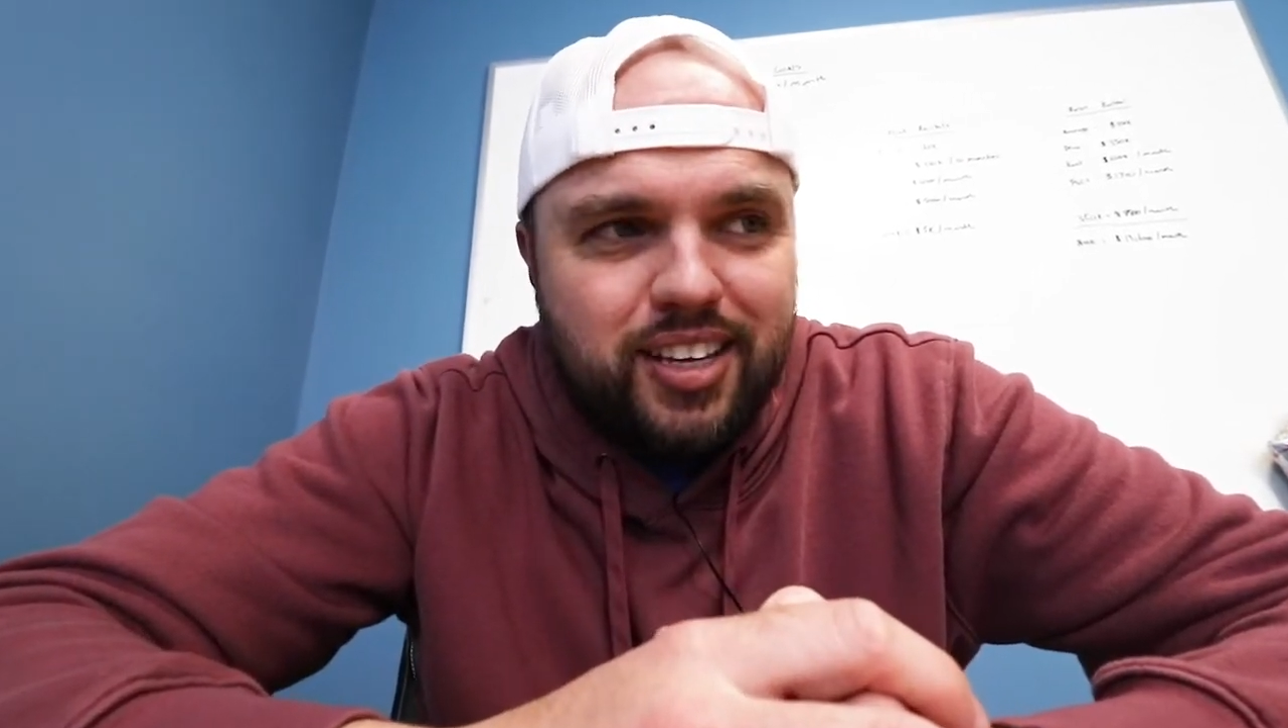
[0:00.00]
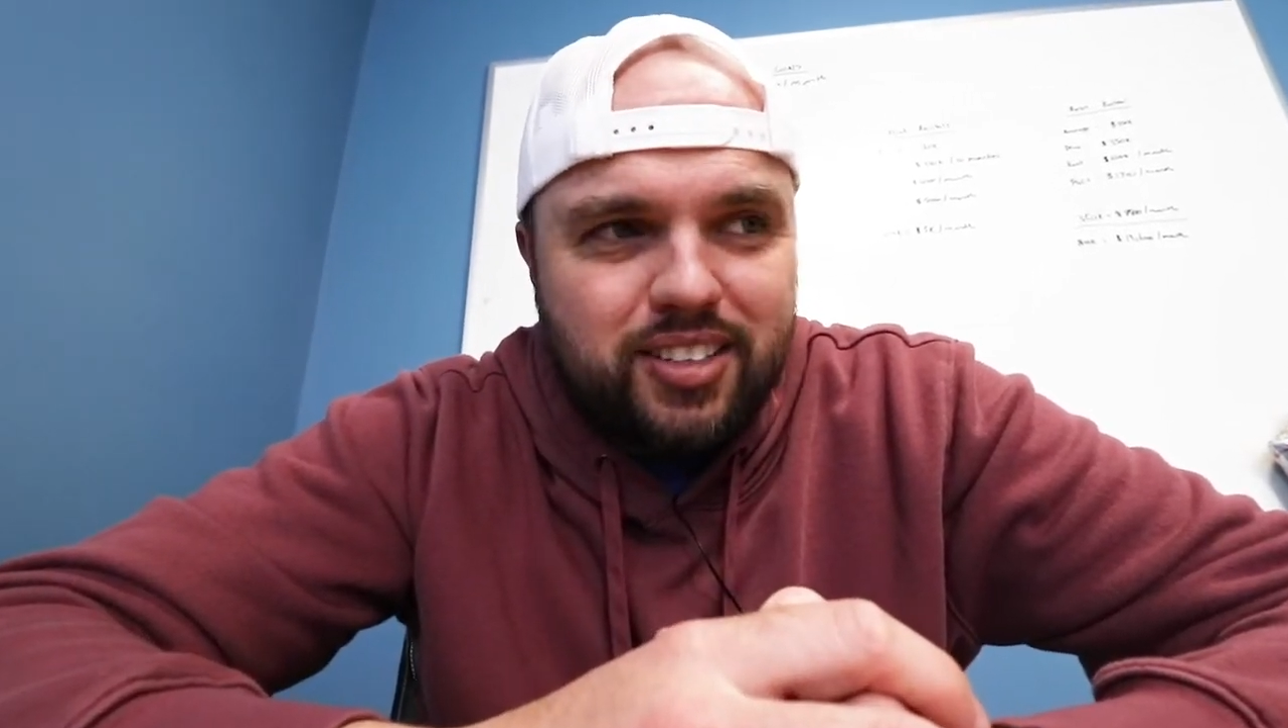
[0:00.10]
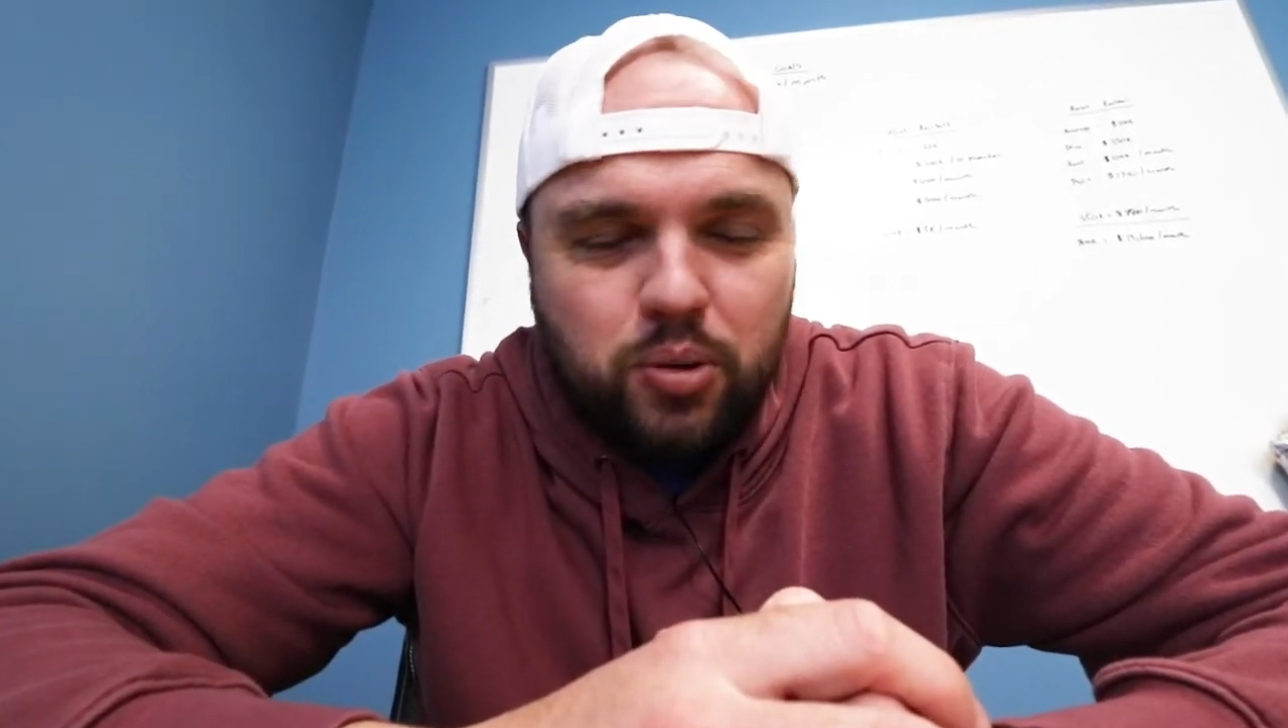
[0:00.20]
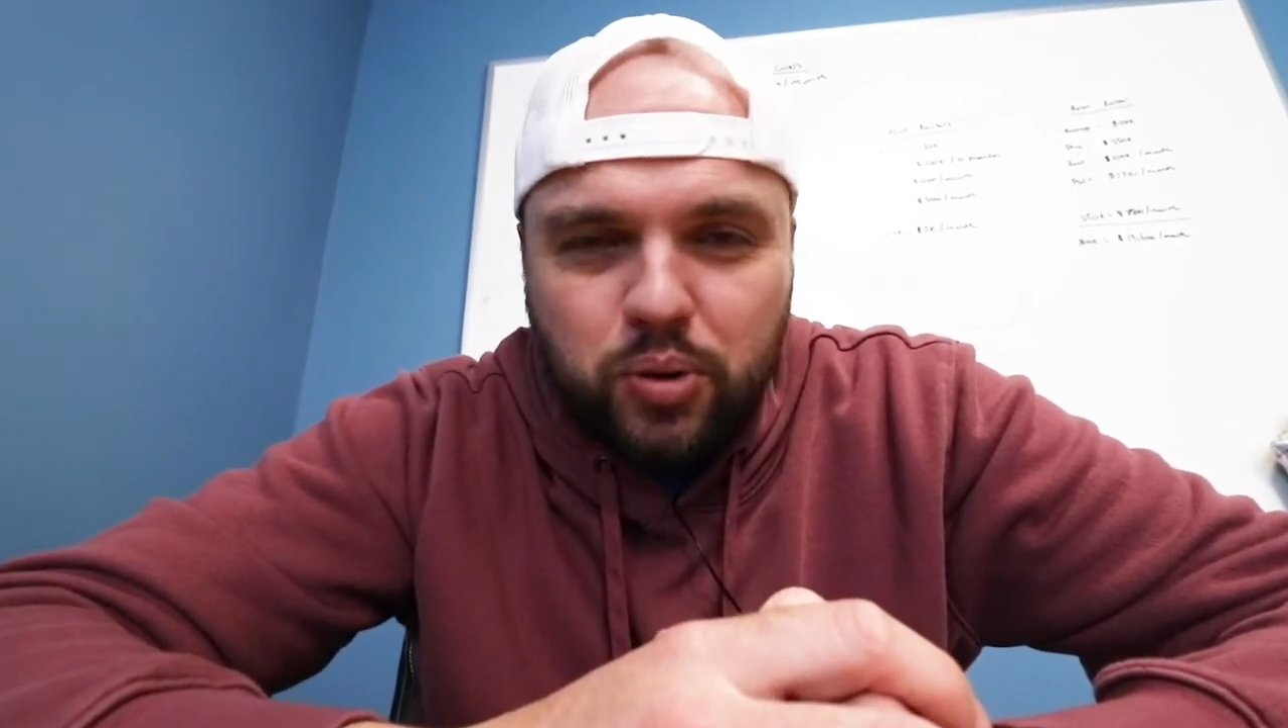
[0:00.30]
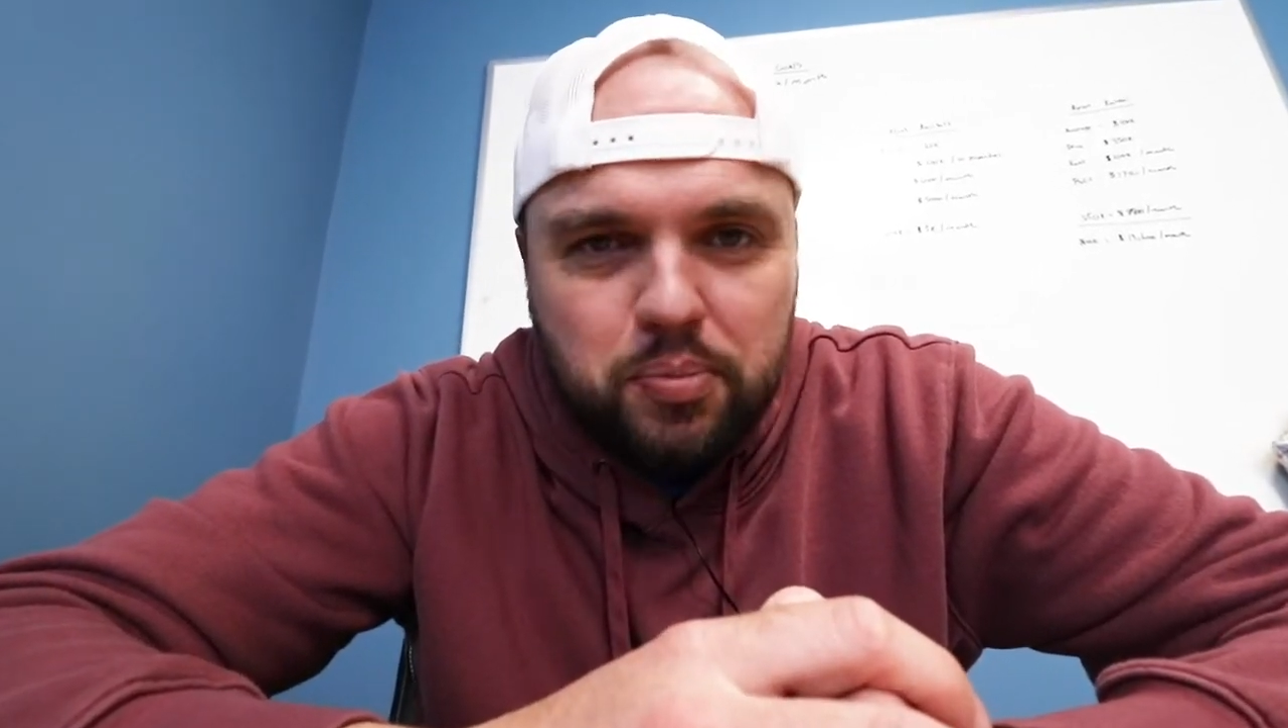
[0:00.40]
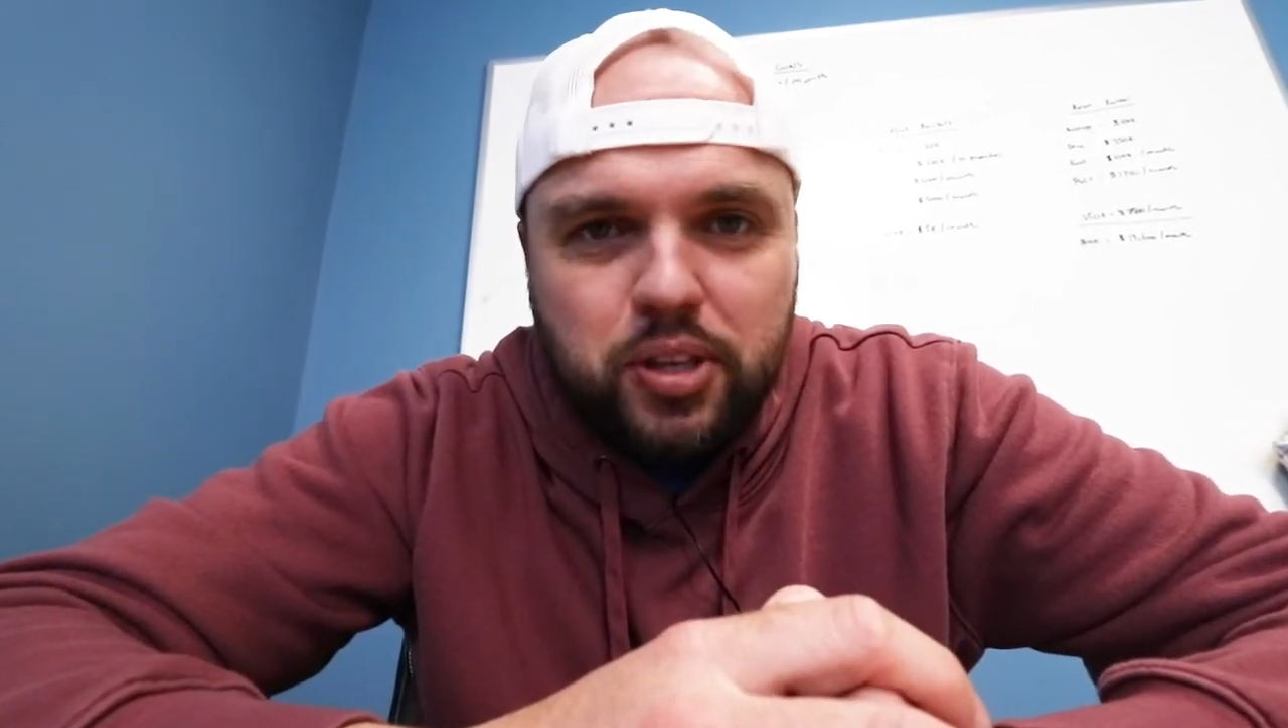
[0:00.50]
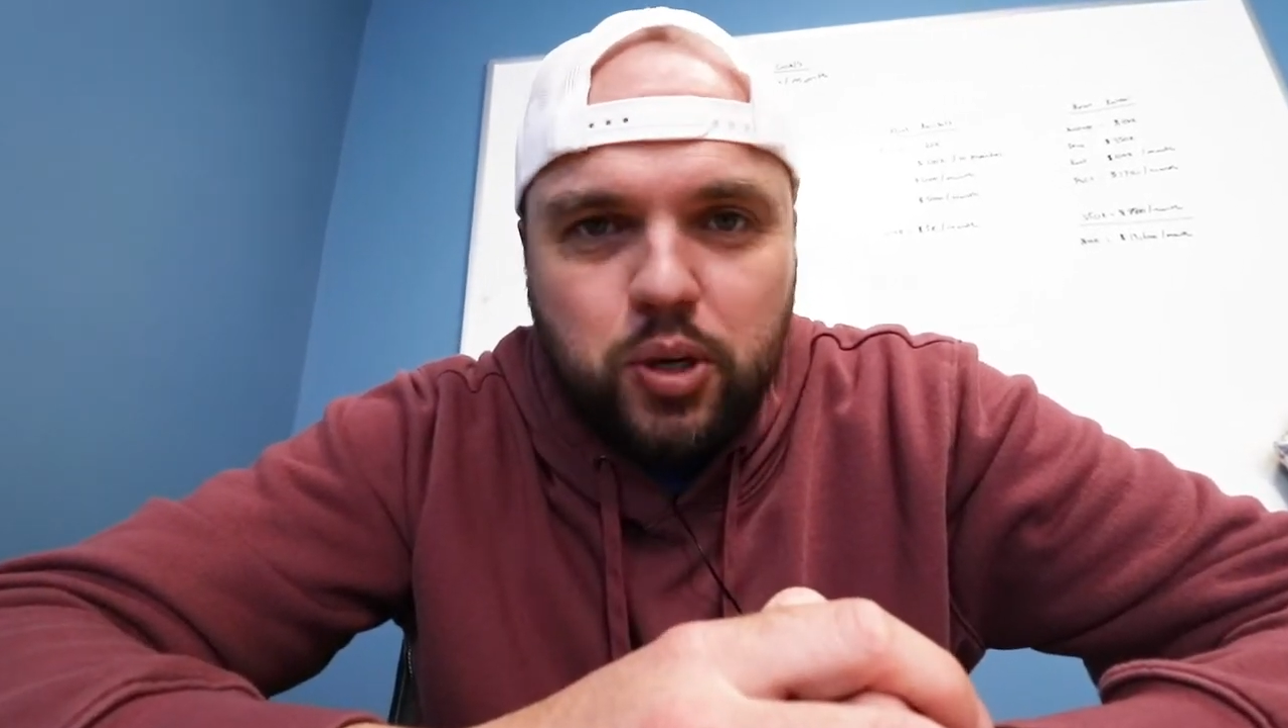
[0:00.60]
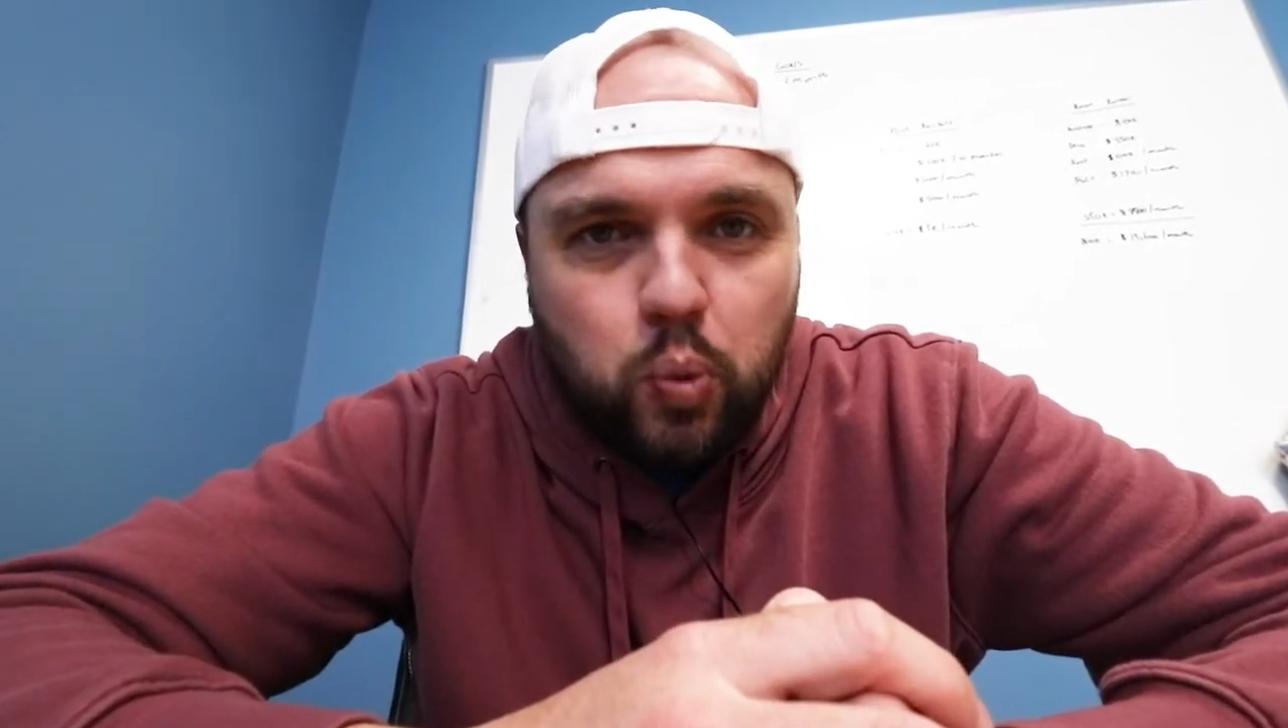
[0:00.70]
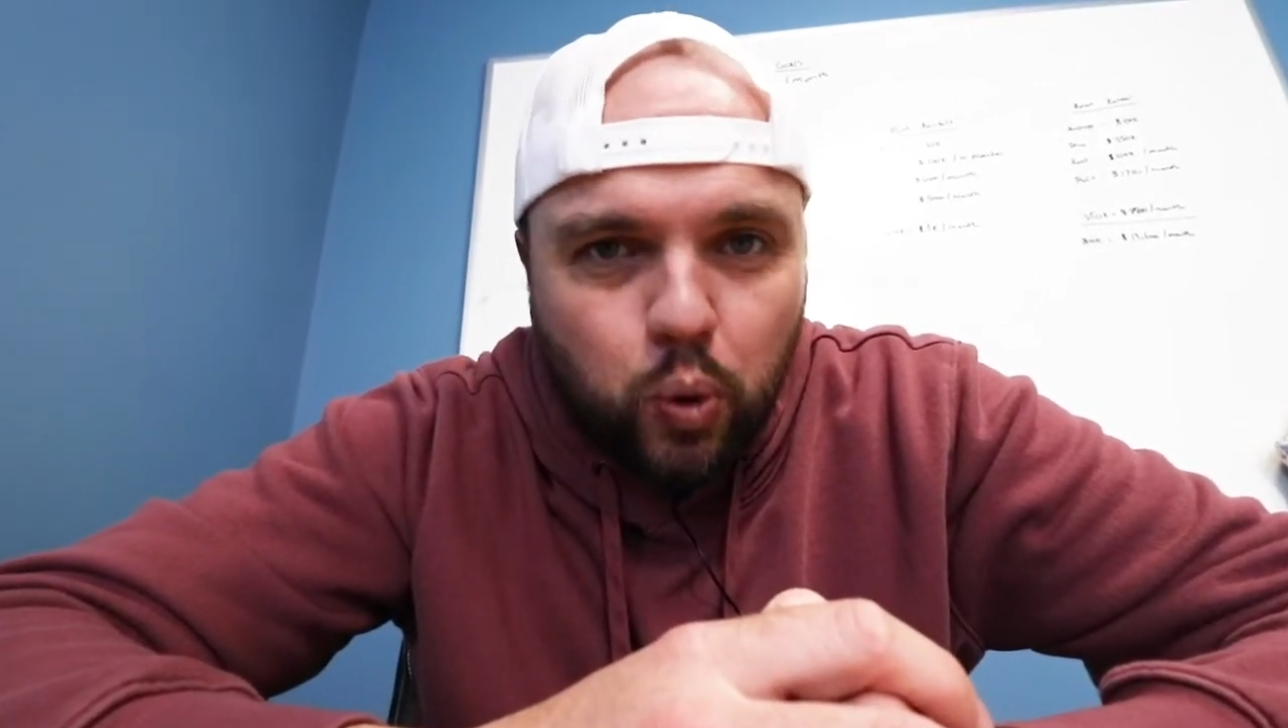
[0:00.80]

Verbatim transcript: He's like, what do you mean they're